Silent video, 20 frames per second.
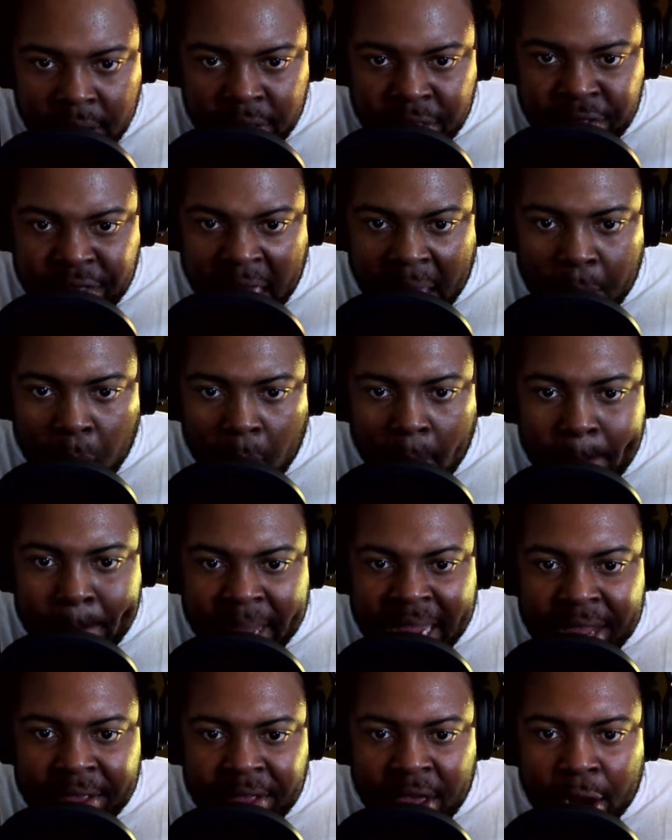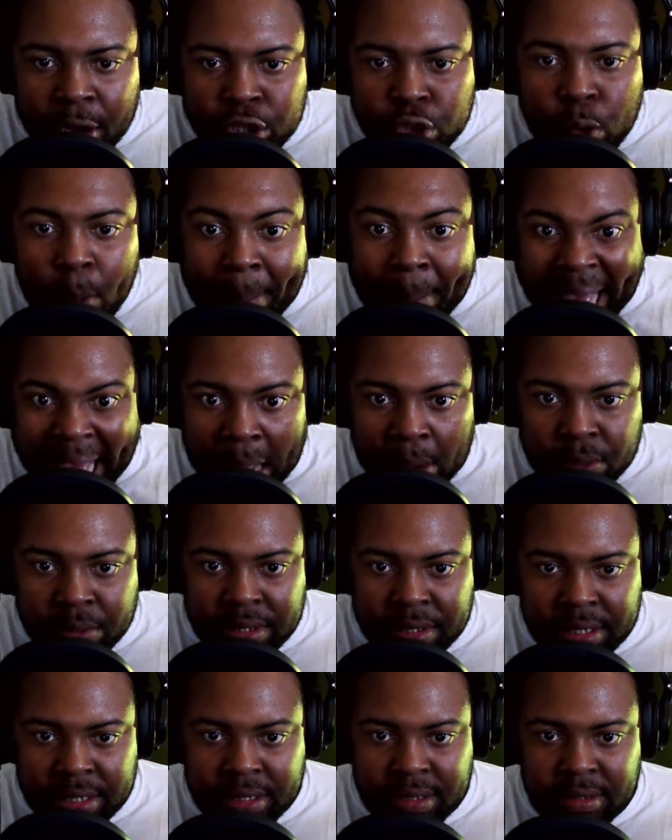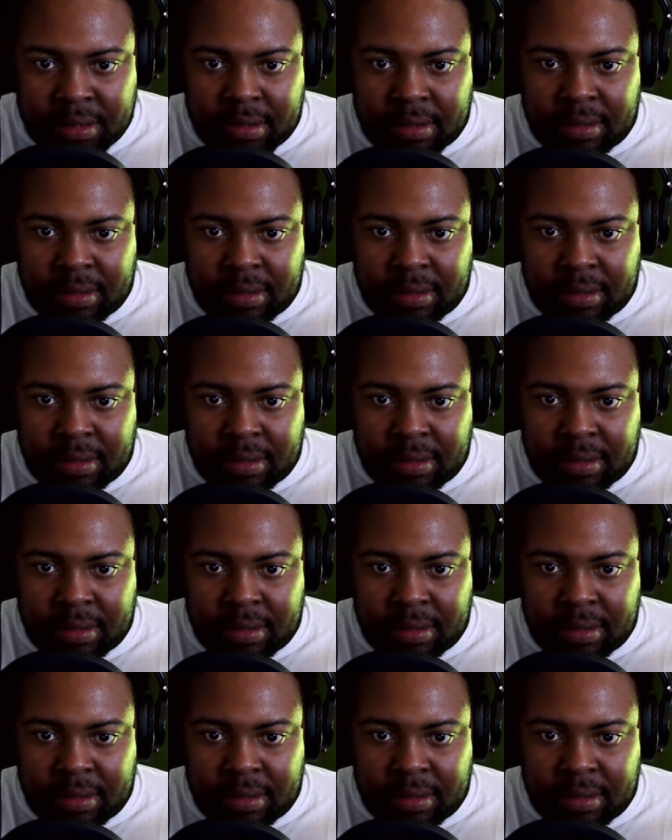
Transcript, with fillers: they will be there to pounce.